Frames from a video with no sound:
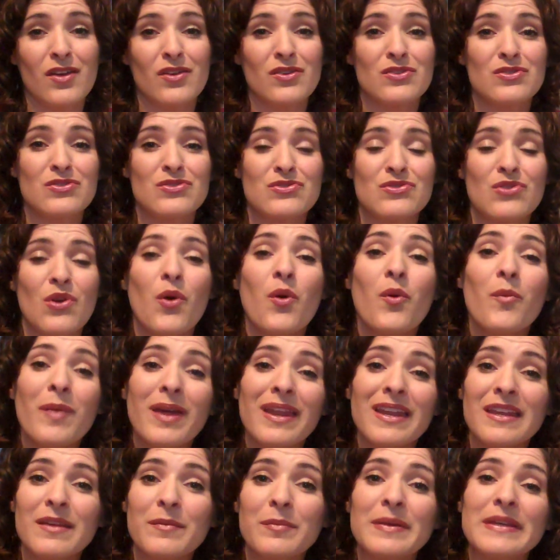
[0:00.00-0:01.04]
So
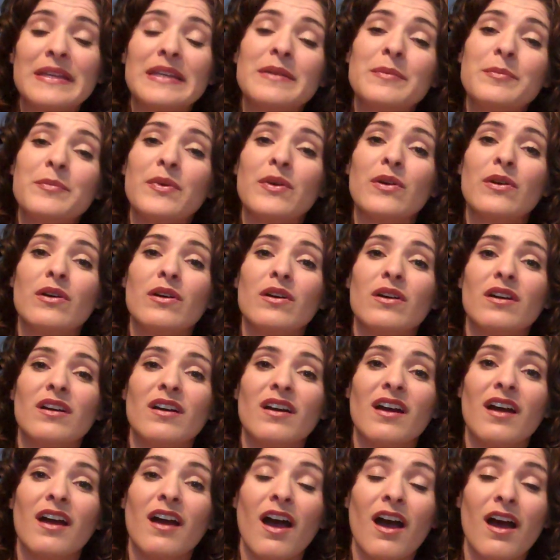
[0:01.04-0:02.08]
many people
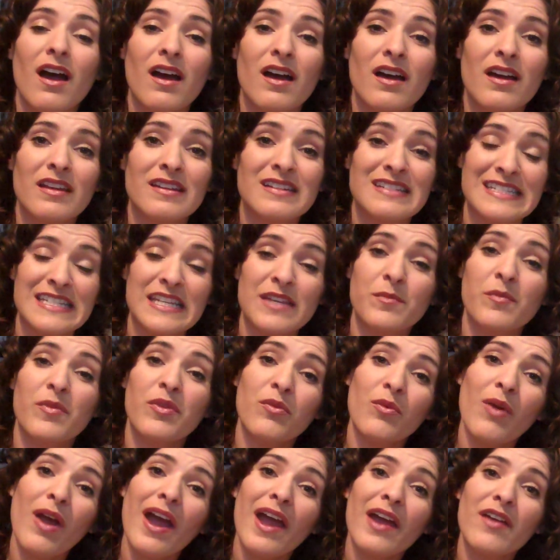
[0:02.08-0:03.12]
on Team
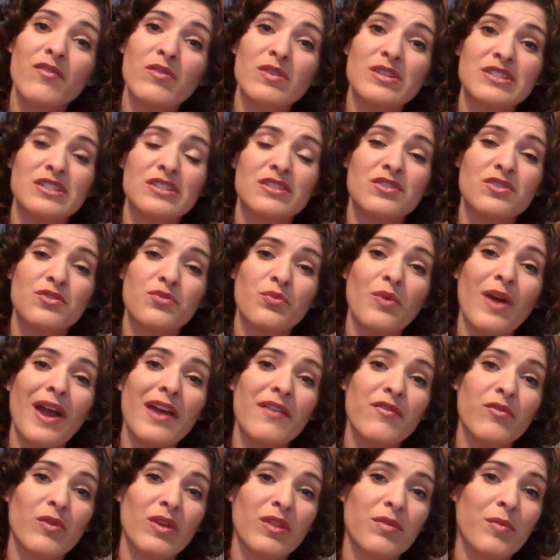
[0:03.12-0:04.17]
Thrive, which is
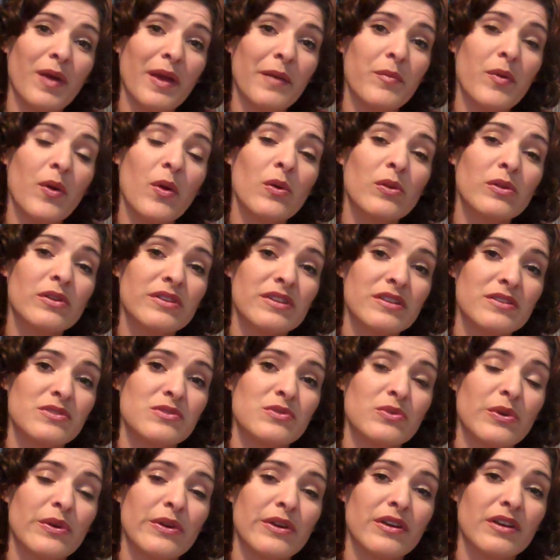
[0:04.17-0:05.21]
Thrive with Bipolar
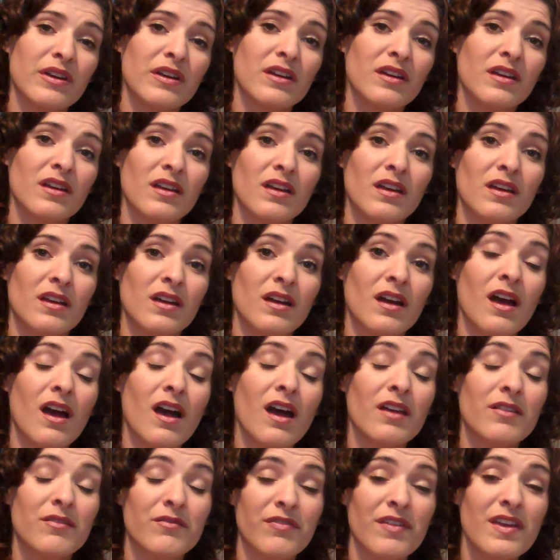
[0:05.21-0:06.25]
Disorder
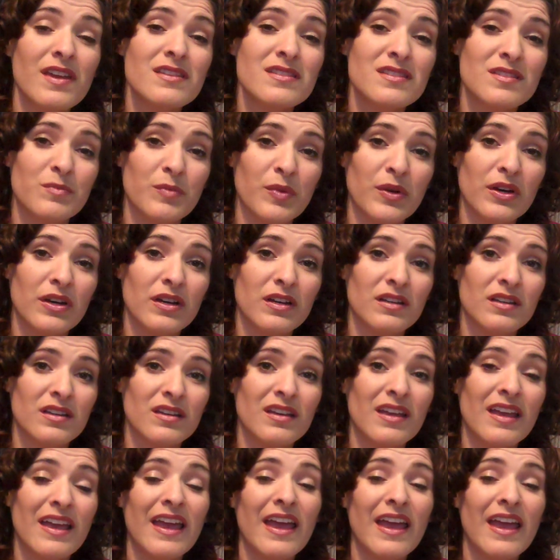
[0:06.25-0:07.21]
on Facebook,